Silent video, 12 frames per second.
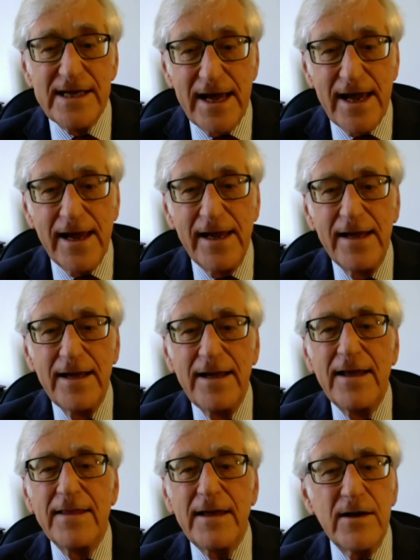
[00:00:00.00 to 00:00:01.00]
today.
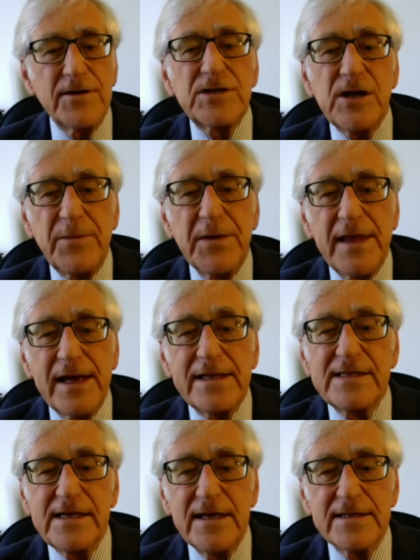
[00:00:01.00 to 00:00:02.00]
Then on top of
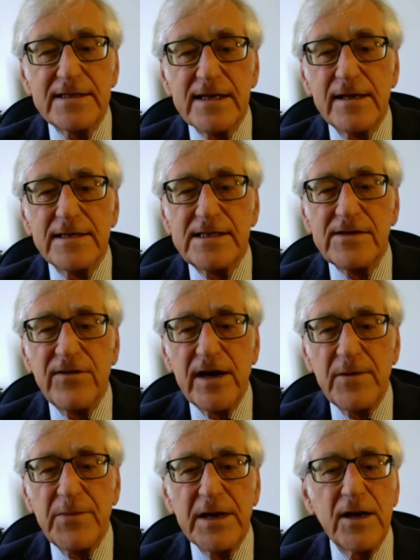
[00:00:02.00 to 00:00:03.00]
that, CSL is
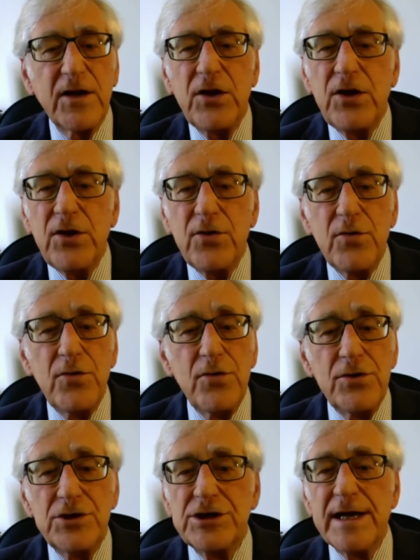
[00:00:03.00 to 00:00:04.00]
developing a
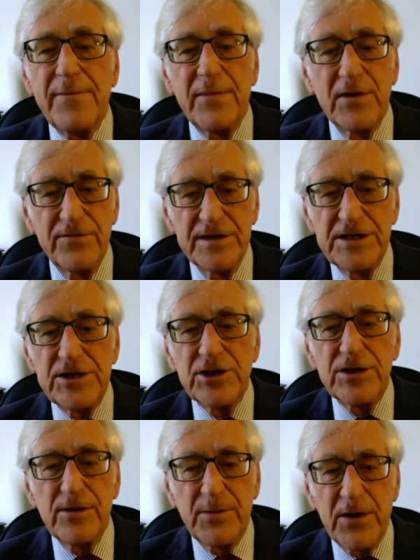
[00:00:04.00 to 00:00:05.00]
huge number of
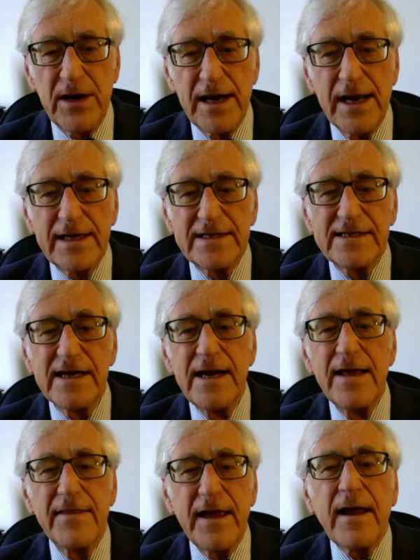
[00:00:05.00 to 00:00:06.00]
additional products
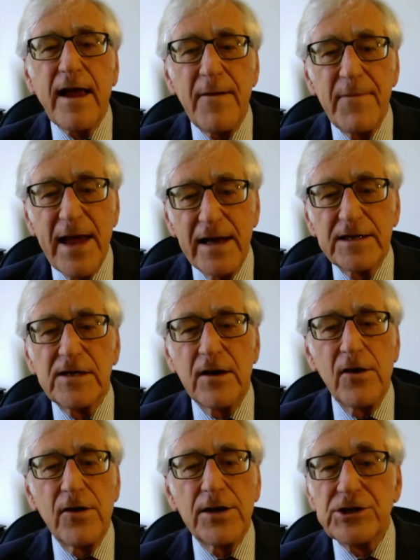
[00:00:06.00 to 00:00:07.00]
that come out
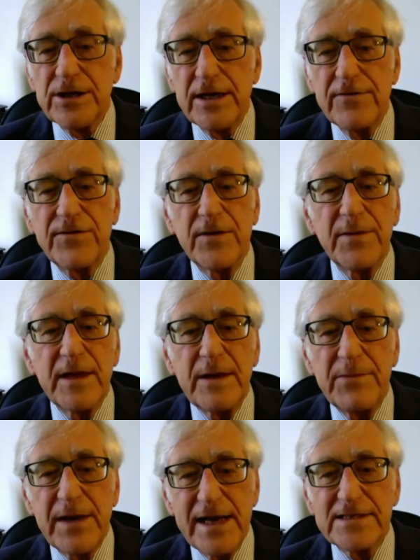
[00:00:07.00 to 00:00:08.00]
largely from
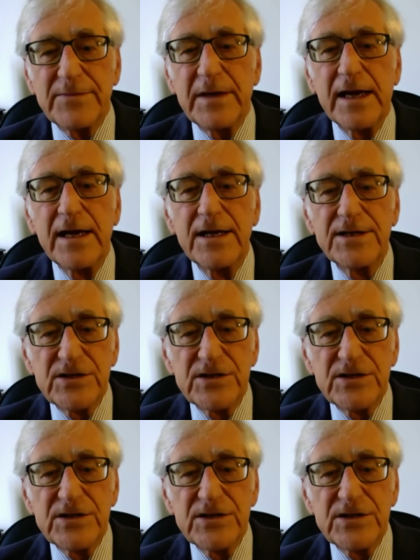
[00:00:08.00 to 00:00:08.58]
the plasma